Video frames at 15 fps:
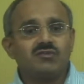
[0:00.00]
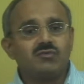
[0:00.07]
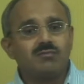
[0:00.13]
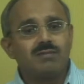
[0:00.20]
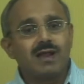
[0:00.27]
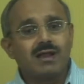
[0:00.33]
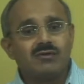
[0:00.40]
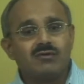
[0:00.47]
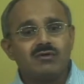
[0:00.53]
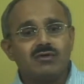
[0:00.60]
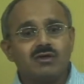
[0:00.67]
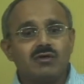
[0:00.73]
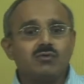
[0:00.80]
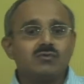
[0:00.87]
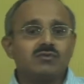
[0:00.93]
you back
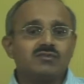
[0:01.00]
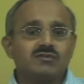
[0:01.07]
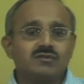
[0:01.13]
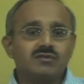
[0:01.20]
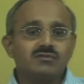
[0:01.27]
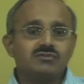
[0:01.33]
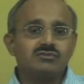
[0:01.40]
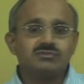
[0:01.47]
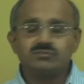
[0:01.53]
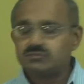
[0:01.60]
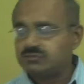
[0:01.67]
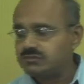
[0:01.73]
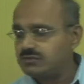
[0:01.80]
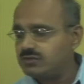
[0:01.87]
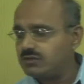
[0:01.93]
into the search.
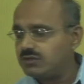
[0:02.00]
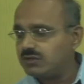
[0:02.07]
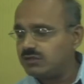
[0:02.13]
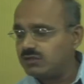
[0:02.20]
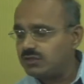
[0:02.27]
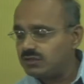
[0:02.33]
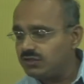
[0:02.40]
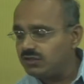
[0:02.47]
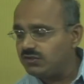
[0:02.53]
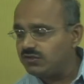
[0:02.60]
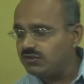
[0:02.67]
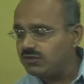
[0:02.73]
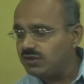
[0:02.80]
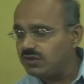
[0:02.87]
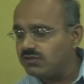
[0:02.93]

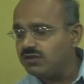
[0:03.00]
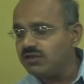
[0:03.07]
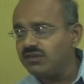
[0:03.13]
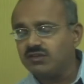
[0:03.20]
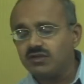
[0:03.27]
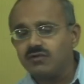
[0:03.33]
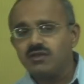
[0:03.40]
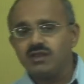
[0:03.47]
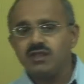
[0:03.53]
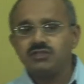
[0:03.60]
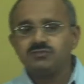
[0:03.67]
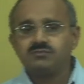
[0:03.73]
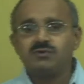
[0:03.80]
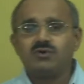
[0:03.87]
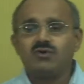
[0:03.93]
This is a discovery
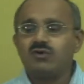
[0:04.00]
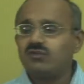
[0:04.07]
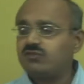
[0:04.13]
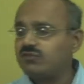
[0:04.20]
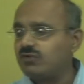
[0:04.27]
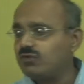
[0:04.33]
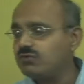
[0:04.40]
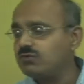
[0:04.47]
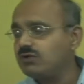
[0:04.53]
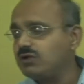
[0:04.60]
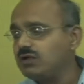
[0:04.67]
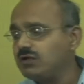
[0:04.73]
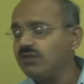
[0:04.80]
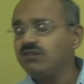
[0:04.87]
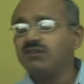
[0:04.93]
edge because now
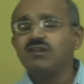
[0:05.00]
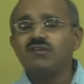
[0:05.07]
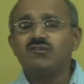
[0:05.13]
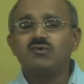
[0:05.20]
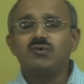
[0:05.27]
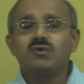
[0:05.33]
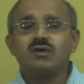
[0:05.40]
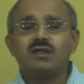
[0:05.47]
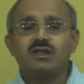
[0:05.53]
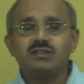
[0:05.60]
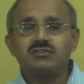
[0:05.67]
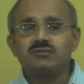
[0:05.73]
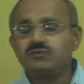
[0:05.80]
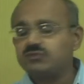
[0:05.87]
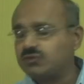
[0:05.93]
this leads to a
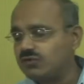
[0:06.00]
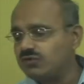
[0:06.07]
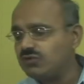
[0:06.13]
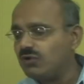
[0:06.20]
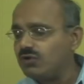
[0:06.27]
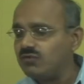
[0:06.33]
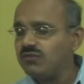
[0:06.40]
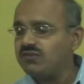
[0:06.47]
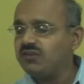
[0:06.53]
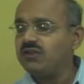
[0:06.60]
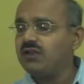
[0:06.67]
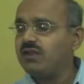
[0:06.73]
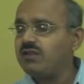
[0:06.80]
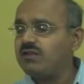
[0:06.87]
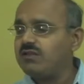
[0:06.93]
edge which was not visited
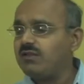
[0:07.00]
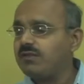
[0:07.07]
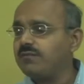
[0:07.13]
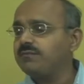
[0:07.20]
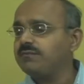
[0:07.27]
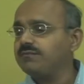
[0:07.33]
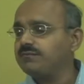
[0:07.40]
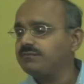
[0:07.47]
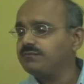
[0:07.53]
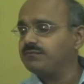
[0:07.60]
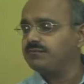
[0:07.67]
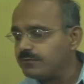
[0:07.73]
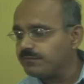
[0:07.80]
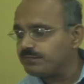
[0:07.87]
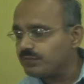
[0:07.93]
earlier.
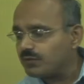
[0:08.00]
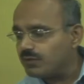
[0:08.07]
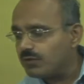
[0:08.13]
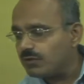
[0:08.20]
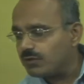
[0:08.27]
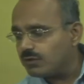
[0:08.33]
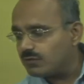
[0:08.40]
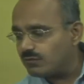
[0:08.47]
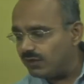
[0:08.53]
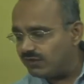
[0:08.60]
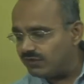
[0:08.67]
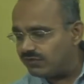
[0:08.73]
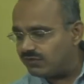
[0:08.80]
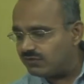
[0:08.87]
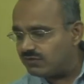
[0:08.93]

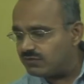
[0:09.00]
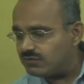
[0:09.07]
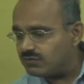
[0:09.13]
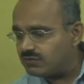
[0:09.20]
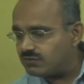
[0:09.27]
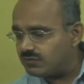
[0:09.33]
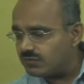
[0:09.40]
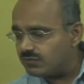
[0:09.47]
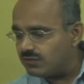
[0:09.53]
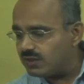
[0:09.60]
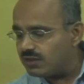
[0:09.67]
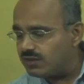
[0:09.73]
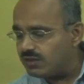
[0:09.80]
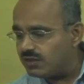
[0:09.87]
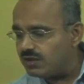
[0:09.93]
Once we are
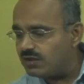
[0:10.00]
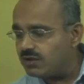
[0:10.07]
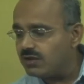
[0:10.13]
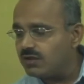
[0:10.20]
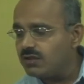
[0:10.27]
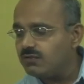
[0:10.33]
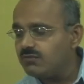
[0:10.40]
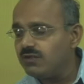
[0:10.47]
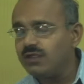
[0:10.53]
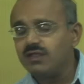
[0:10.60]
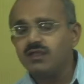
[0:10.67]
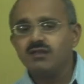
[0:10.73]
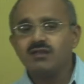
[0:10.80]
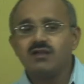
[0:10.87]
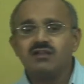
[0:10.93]
here, we
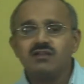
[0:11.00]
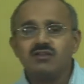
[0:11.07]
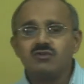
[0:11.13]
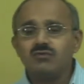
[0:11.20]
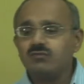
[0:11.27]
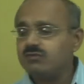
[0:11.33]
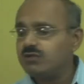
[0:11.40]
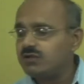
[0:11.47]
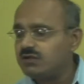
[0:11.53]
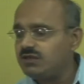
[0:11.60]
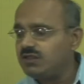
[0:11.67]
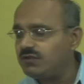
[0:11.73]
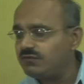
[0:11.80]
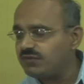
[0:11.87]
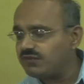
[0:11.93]
again continue
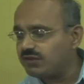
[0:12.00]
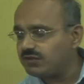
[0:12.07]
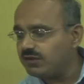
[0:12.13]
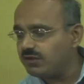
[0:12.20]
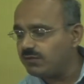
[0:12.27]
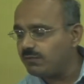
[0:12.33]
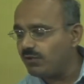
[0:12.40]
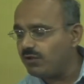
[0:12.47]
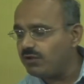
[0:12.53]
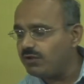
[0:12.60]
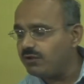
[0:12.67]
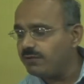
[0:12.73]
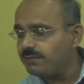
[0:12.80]
DFS at this point